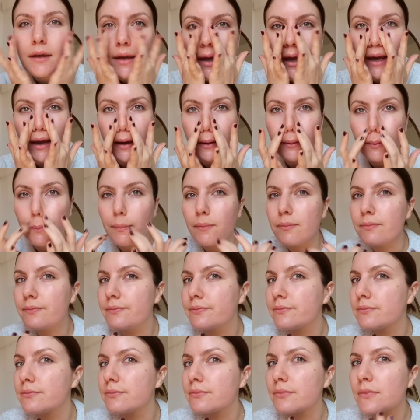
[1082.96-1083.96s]

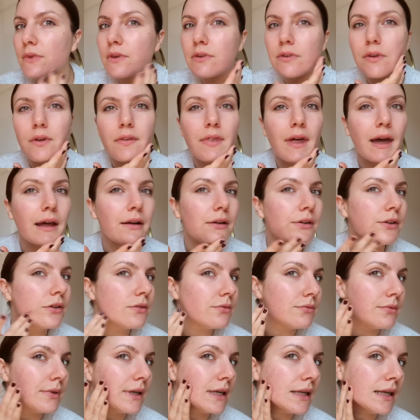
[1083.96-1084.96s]
So that
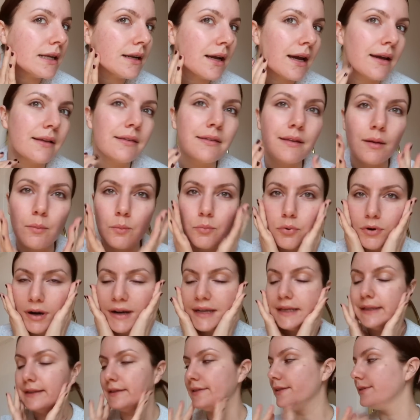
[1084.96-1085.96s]
looks really nice and
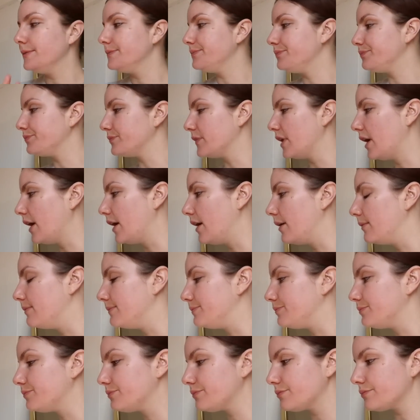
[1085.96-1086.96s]
bright.
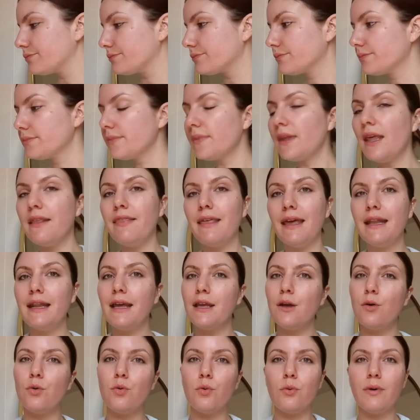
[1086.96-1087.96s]
Then
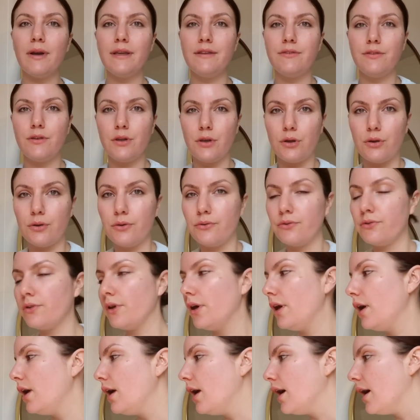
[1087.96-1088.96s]
I always use
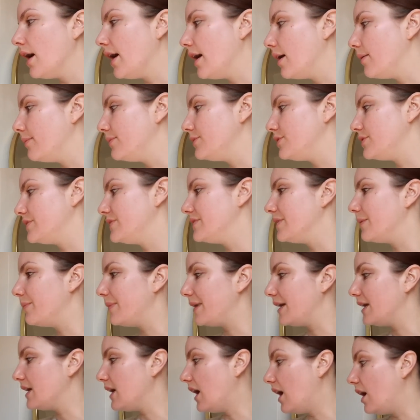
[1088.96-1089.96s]
just
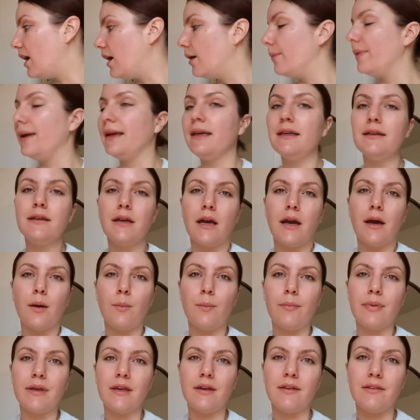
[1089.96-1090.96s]
something calming,
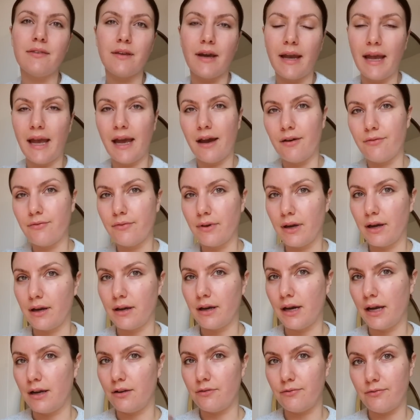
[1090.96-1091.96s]
because I have a
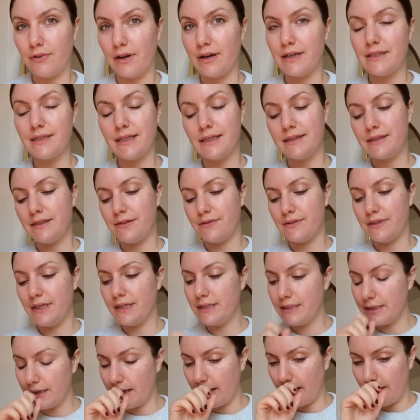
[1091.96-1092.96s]
kind of very sensitive
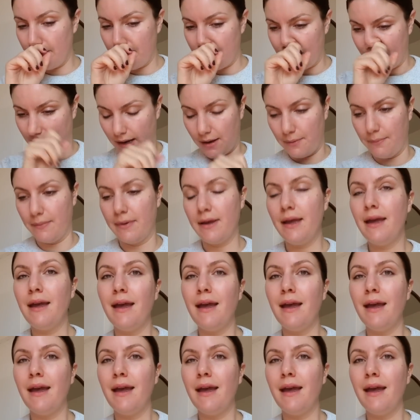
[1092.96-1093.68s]
skin type, and